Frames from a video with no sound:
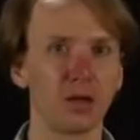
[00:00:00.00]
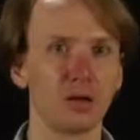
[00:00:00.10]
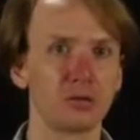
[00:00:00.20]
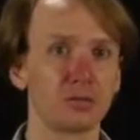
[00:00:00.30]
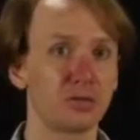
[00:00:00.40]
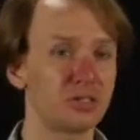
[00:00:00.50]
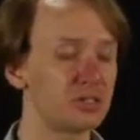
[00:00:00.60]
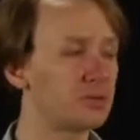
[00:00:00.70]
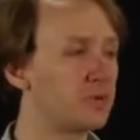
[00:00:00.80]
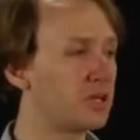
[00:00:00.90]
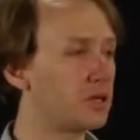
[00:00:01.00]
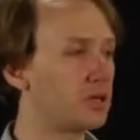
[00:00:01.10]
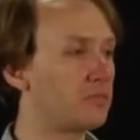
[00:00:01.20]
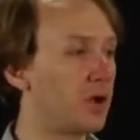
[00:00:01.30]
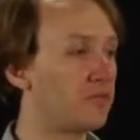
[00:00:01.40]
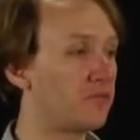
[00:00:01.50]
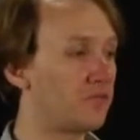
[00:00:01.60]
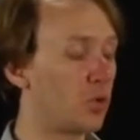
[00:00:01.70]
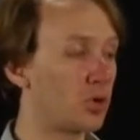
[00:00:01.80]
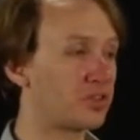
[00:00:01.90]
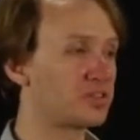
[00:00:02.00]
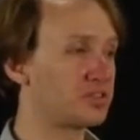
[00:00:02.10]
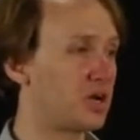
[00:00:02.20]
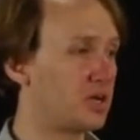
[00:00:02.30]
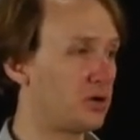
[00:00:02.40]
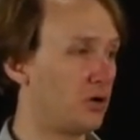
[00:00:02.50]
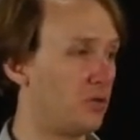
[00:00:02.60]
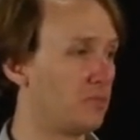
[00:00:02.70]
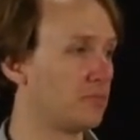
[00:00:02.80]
So this is the beginning of my fourth cycle.